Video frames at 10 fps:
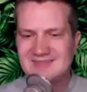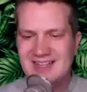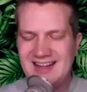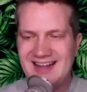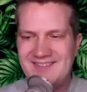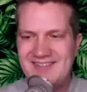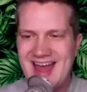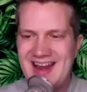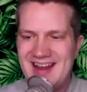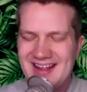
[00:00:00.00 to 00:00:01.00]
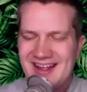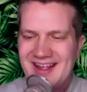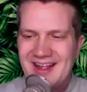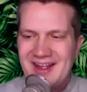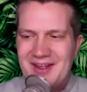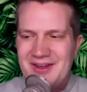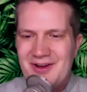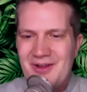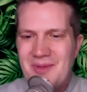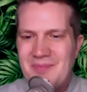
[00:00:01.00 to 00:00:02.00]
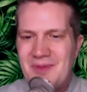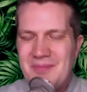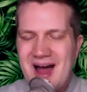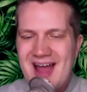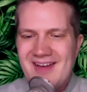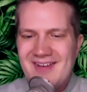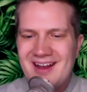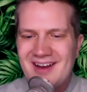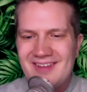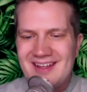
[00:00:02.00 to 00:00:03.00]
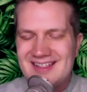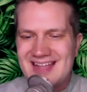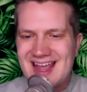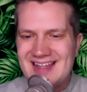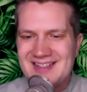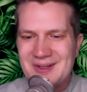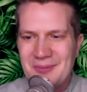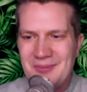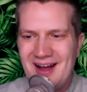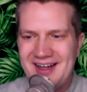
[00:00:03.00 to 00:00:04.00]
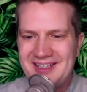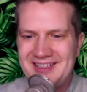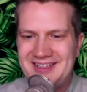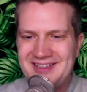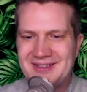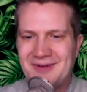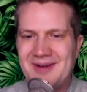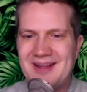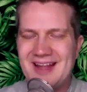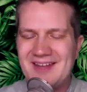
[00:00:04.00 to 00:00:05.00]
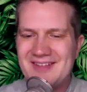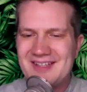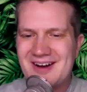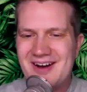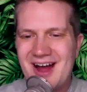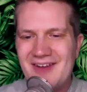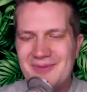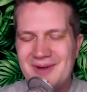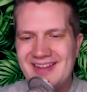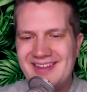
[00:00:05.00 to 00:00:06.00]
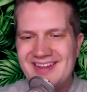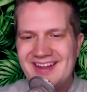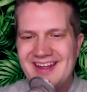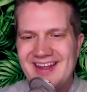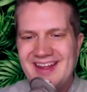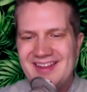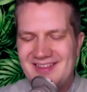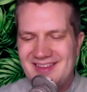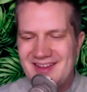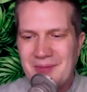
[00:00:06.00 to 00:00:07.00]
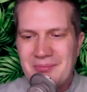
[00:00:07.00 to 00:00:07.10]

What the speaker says: I love that. The bio can only say so much. So we love to start off with a